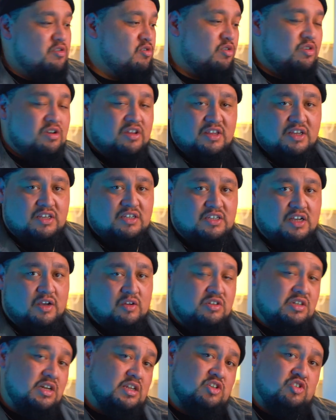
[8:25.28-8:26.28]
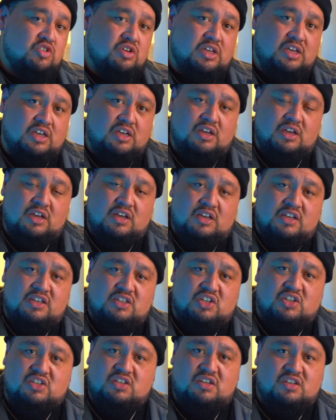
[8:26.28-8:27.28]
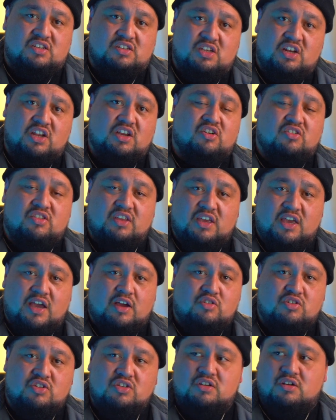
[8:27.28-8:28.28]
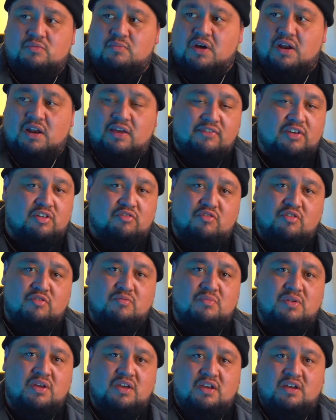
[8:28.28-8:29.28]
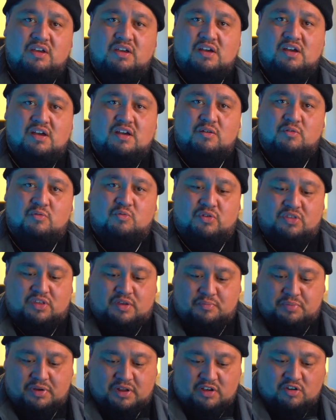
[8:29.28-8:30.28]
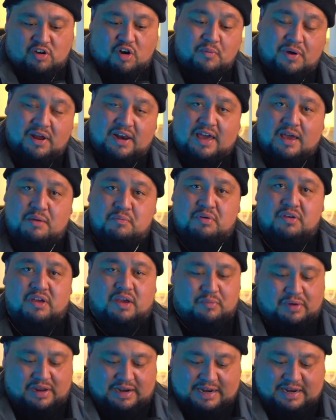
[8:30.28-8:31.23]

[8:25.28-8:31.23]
all of this, I was literally just sitting on the couch in my living room with a pillow on my lap and my